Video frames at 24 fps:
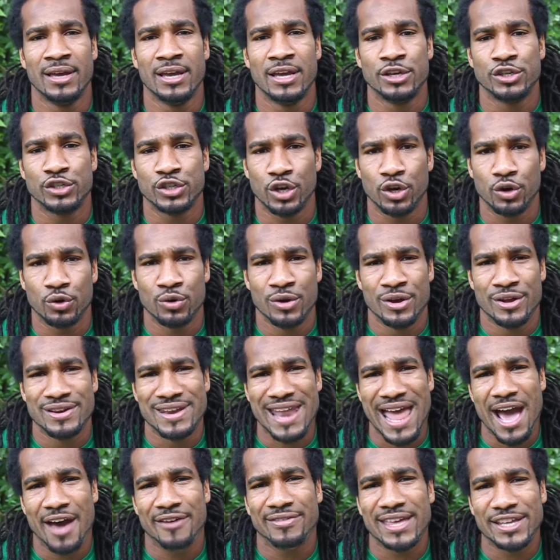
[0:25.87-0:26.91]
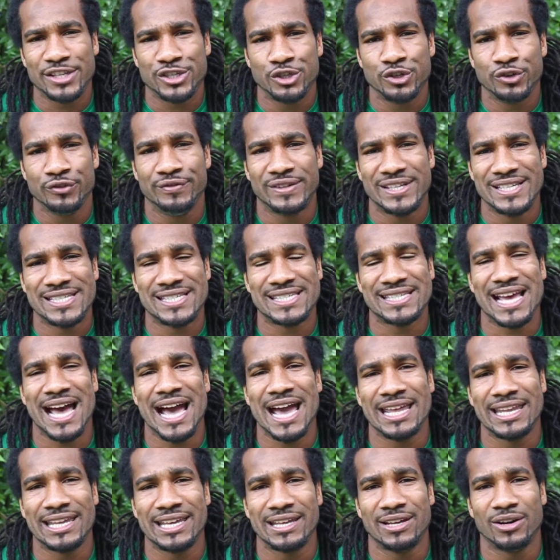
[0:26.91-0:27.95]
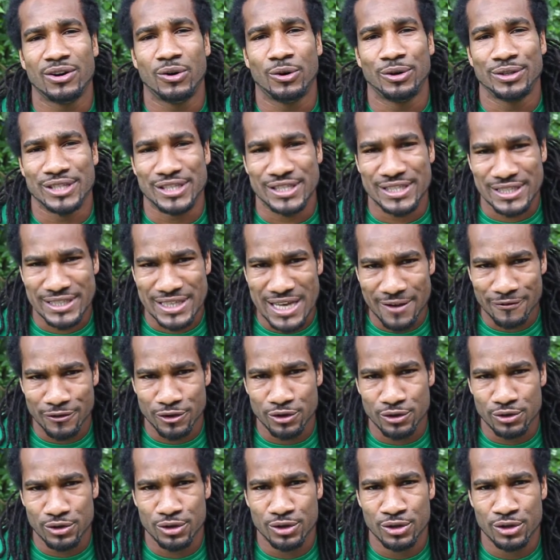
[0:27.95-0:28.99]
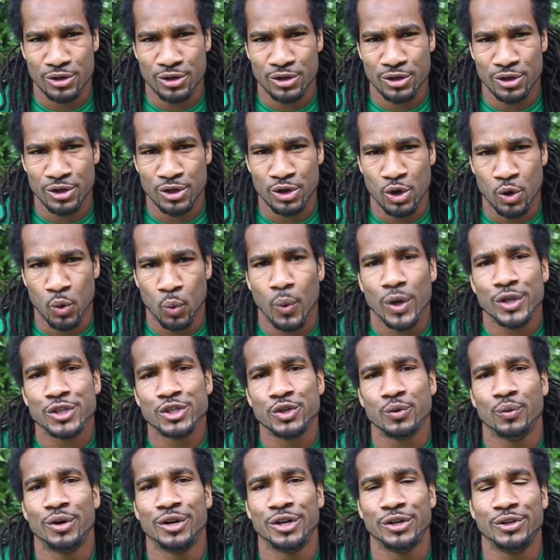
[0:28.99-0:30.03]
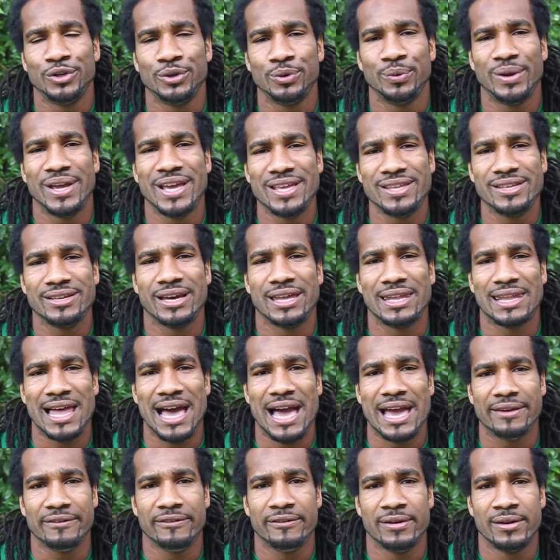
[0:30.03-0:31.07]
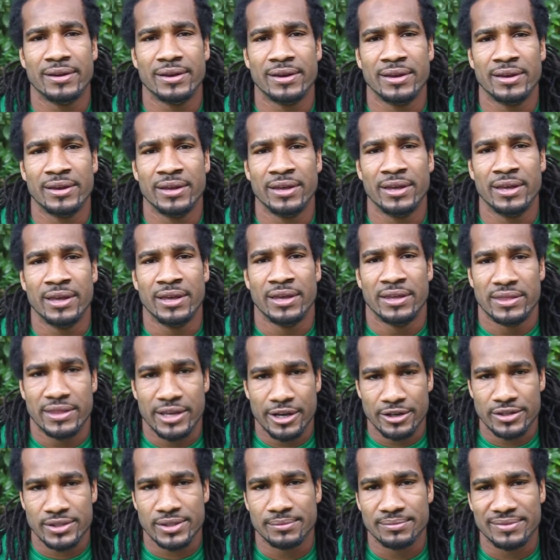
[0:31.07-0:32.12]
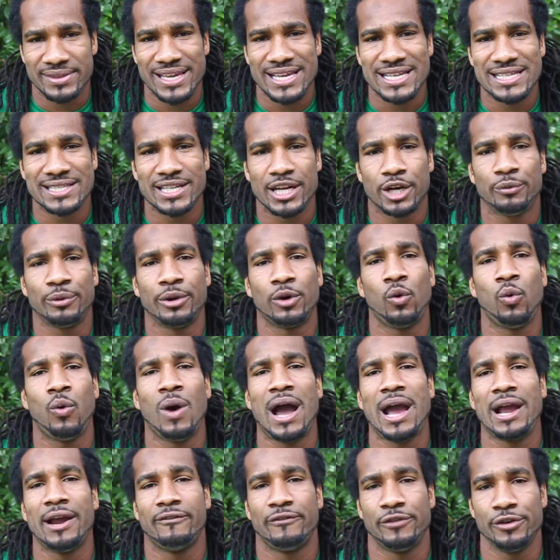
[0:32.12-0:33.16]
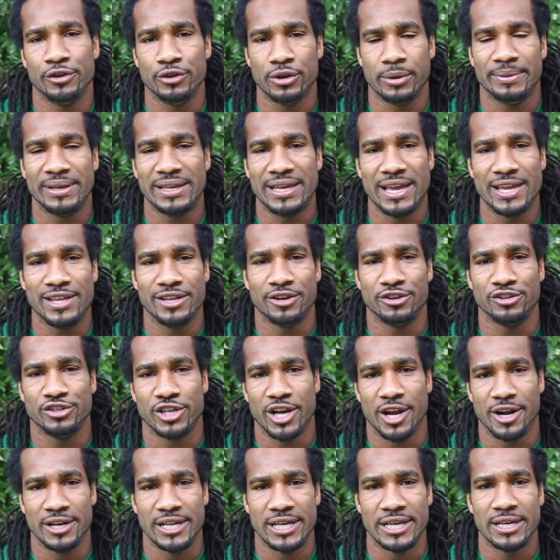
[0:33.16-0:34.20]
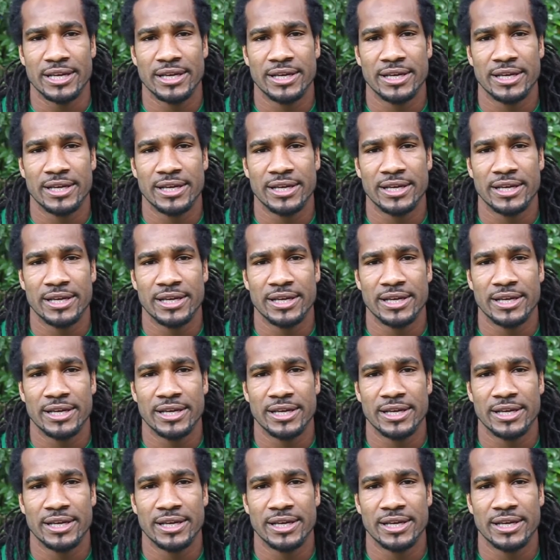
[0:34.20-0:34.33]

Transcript: So now that you've decided or discovered what you want to do in your life, there are some things that are required for you to begin your journey.